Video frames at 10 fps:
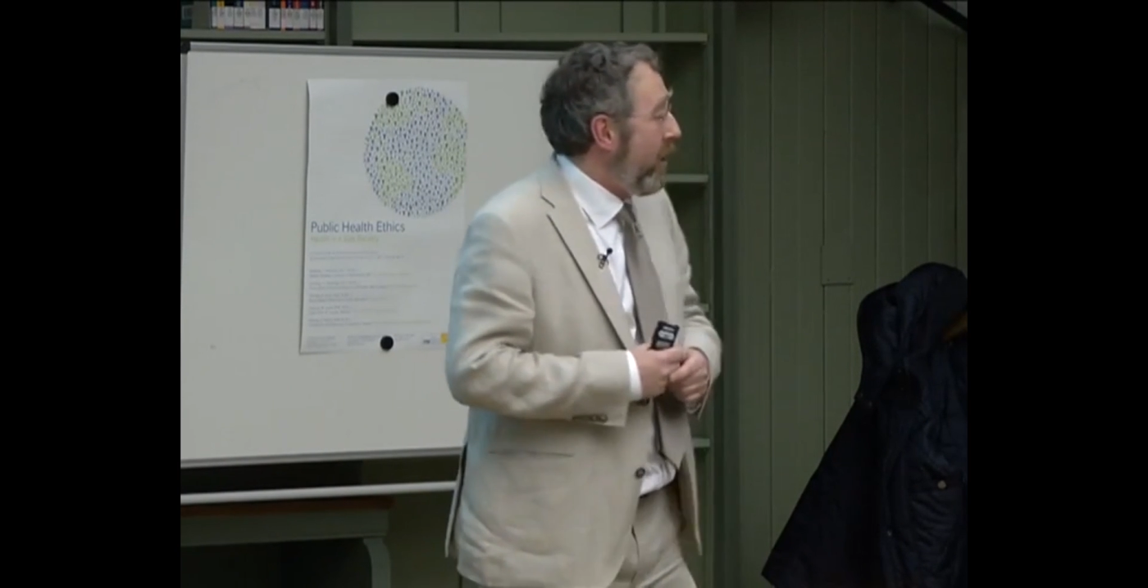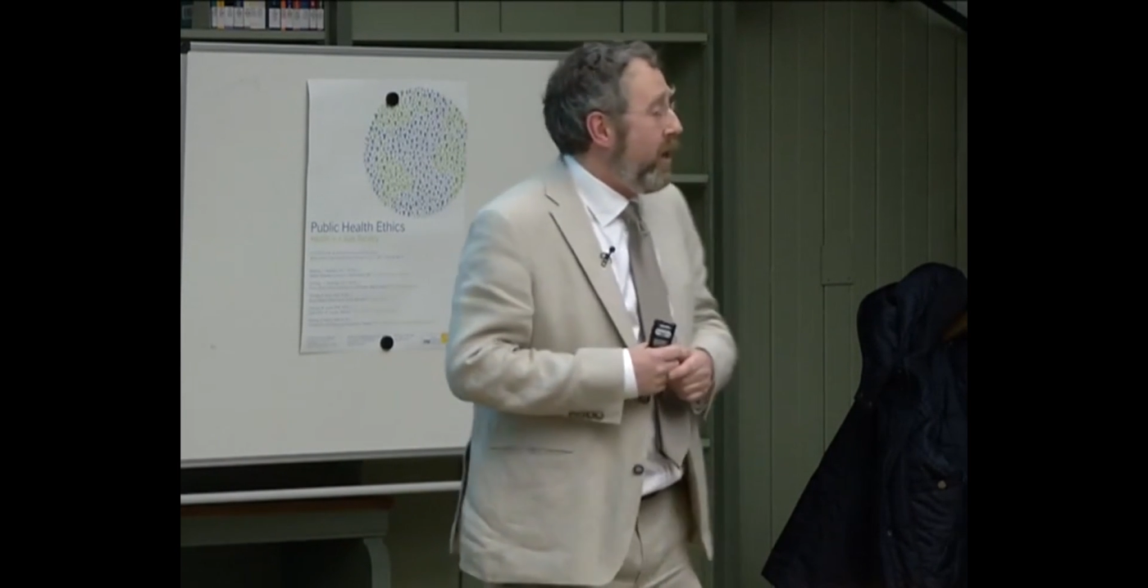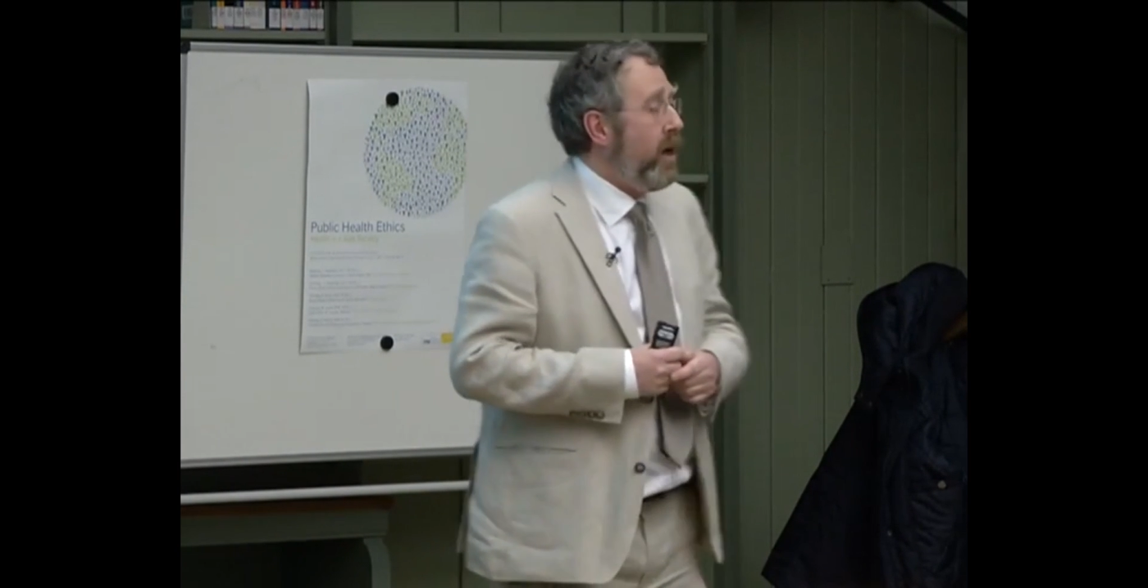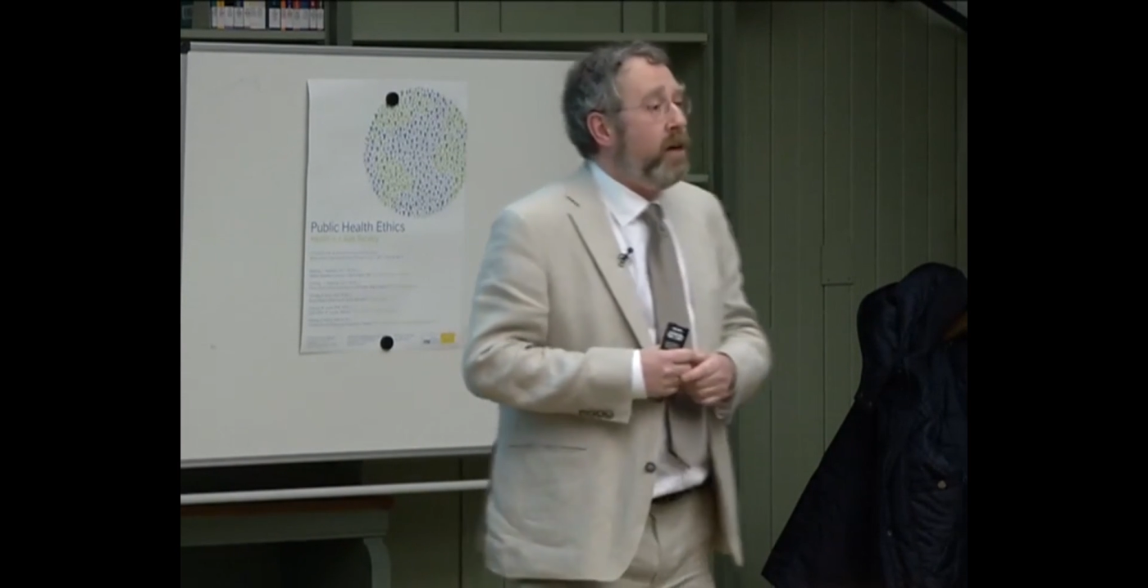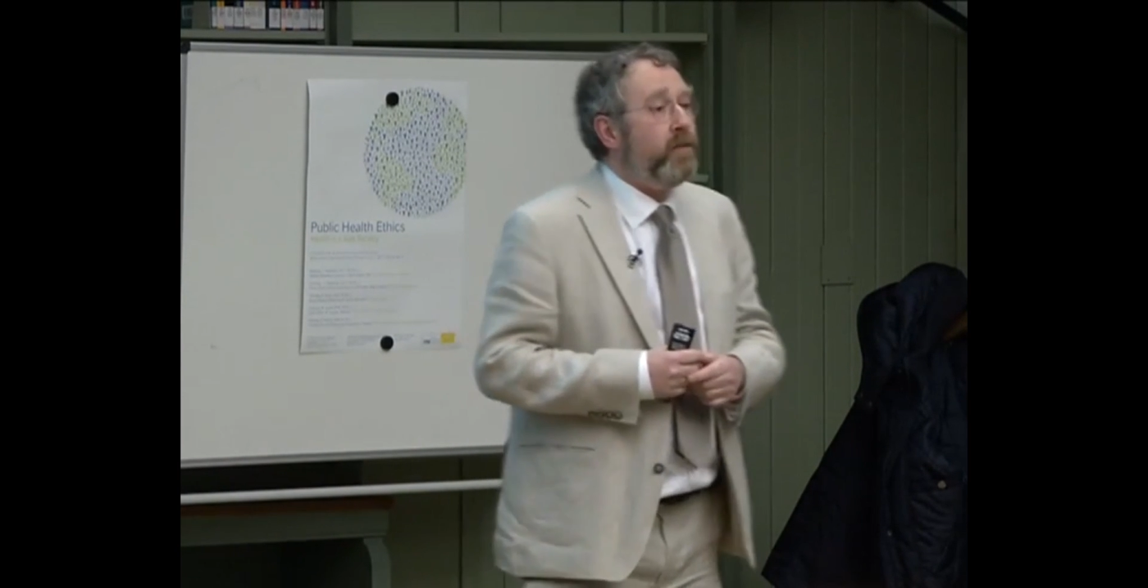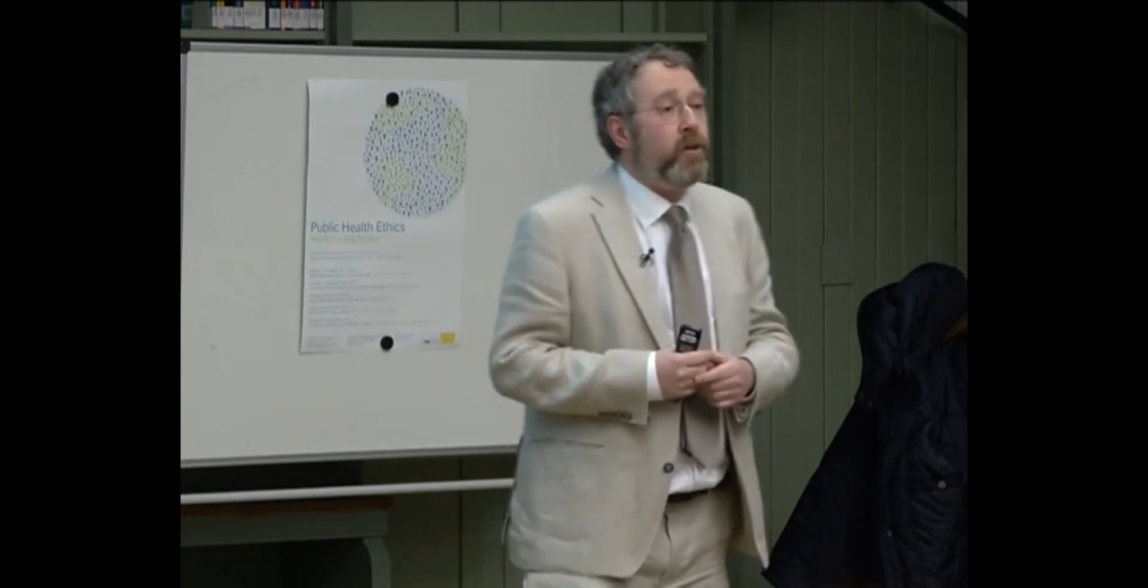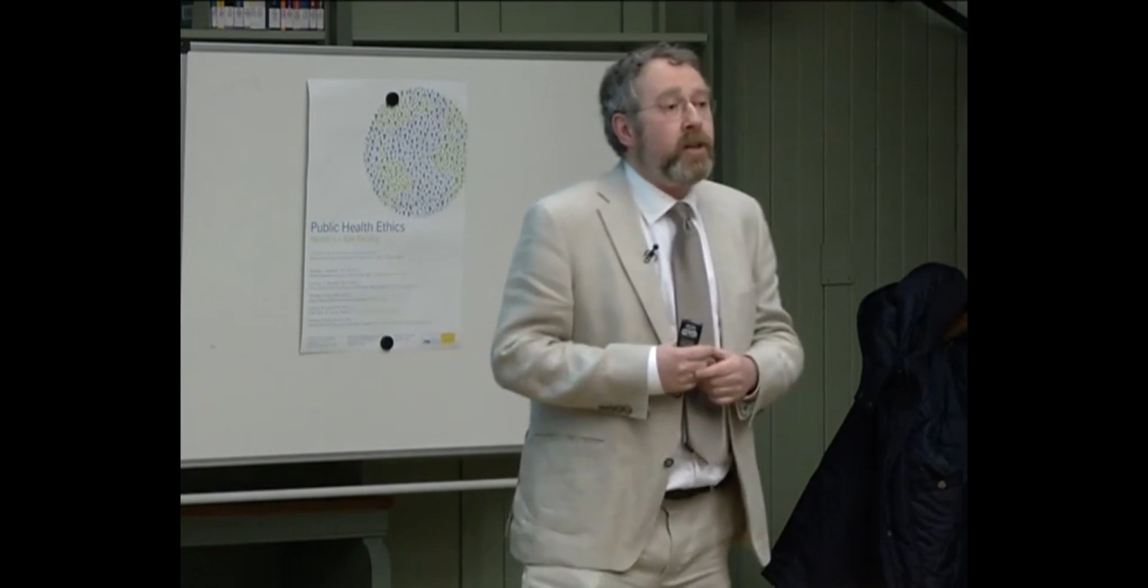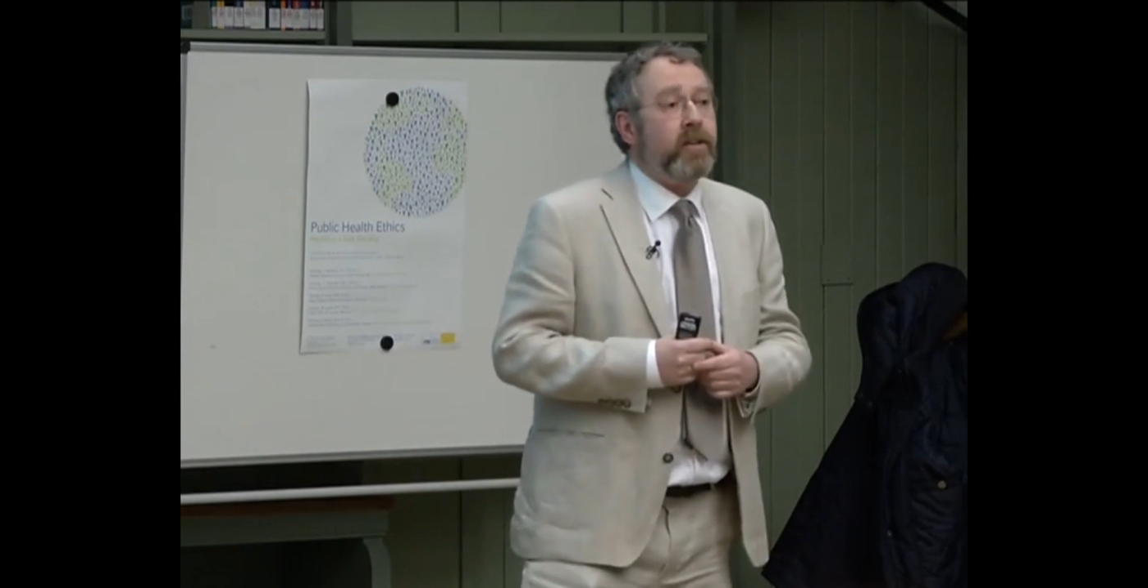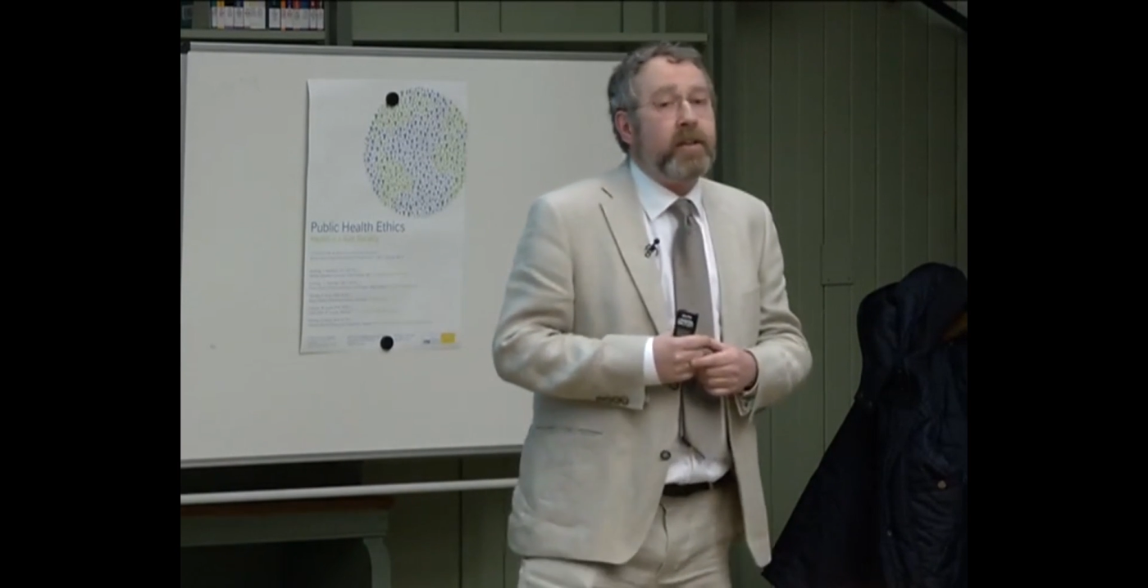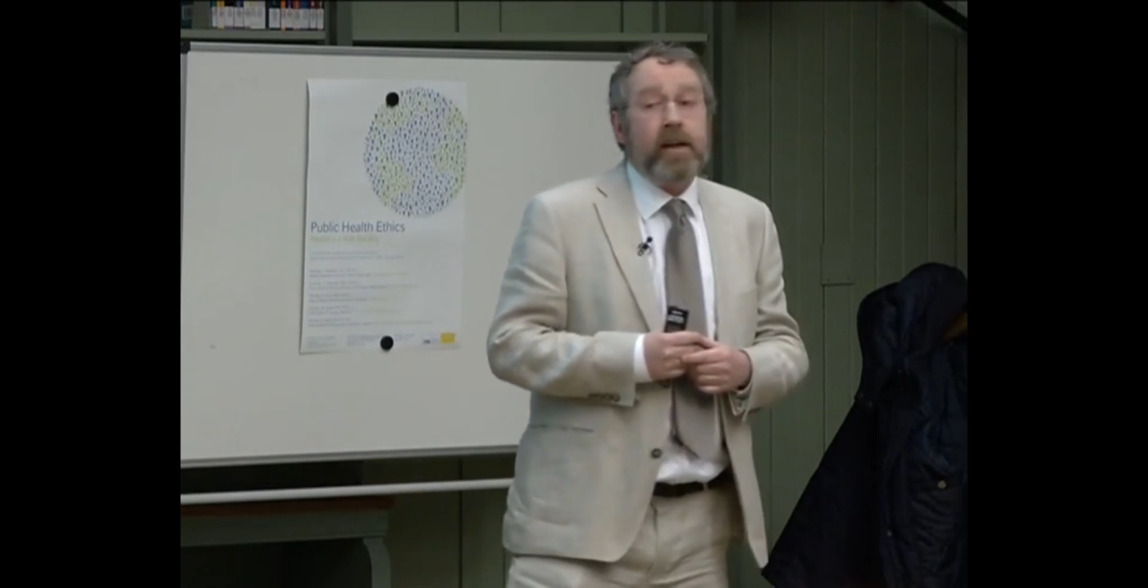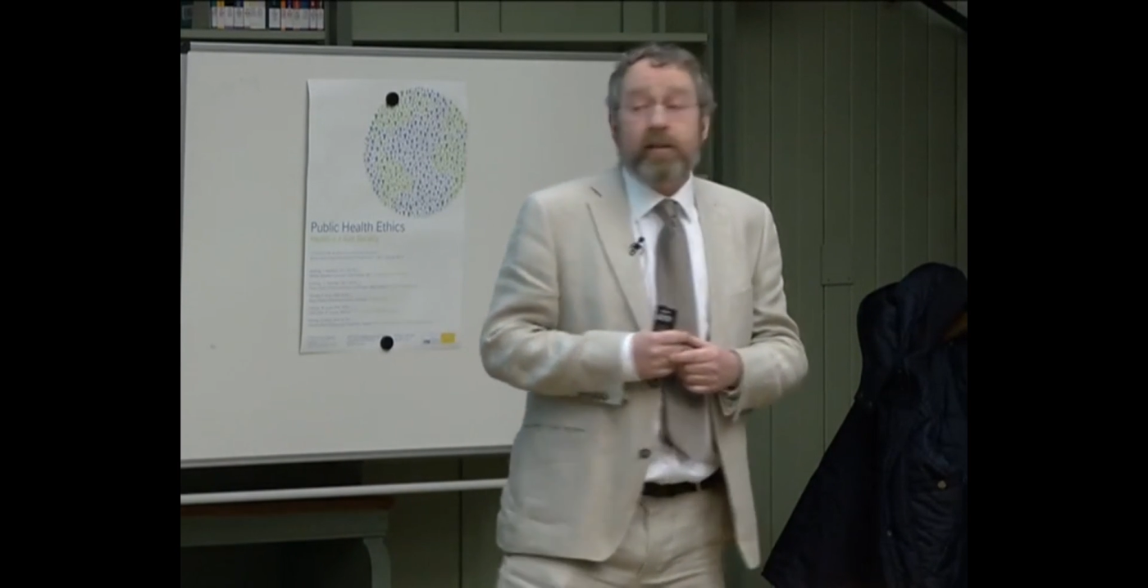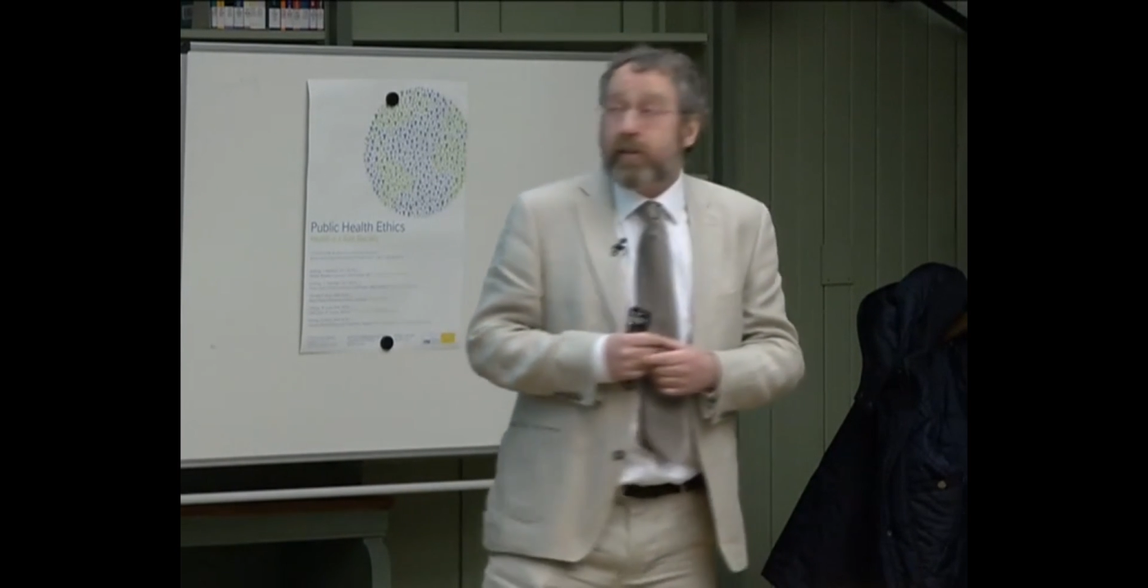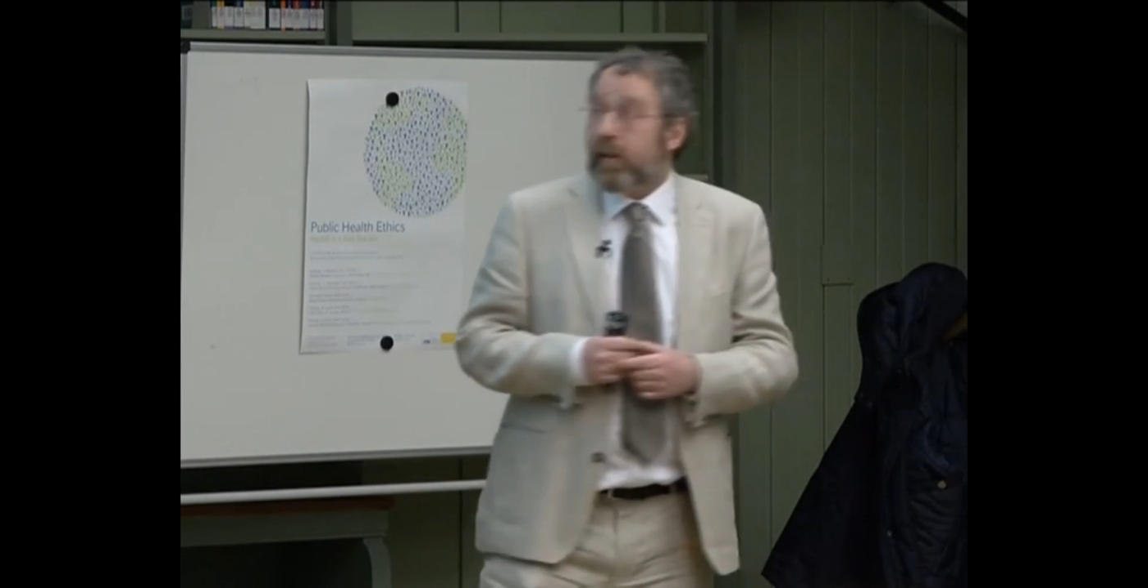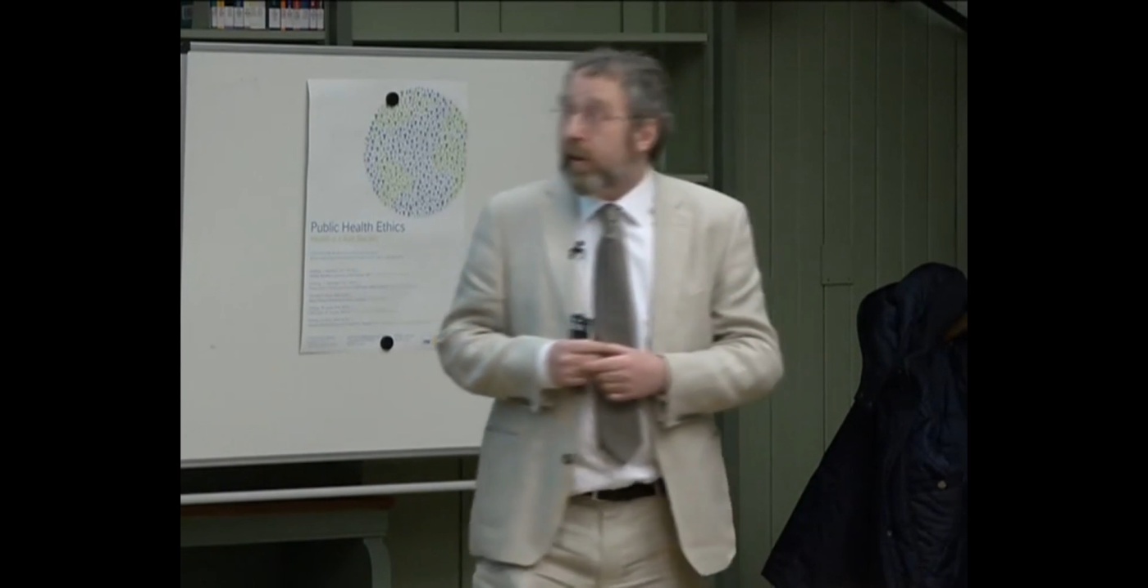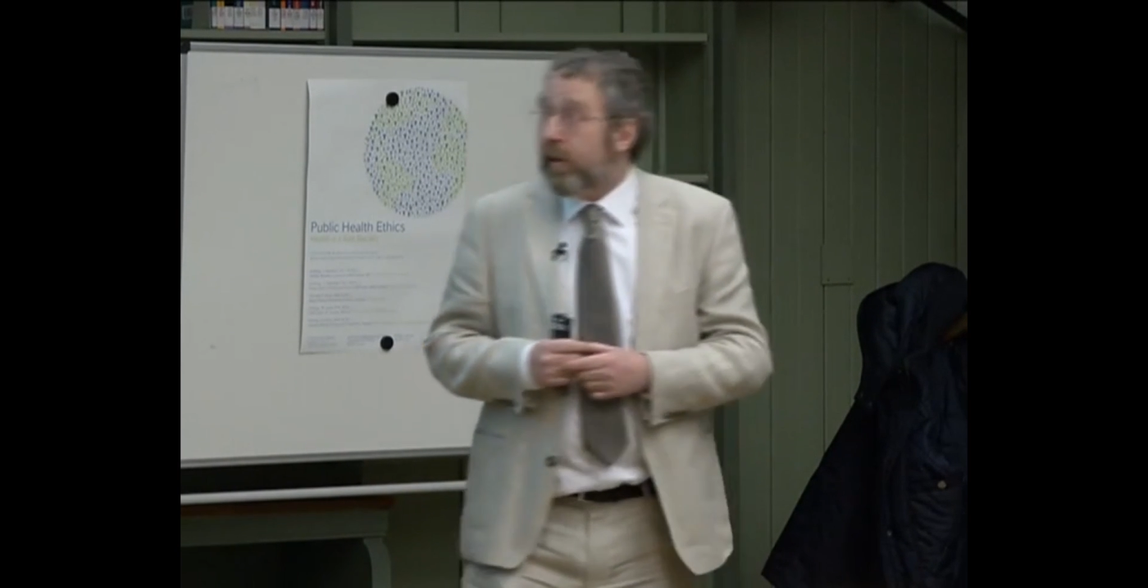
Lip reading: for instance.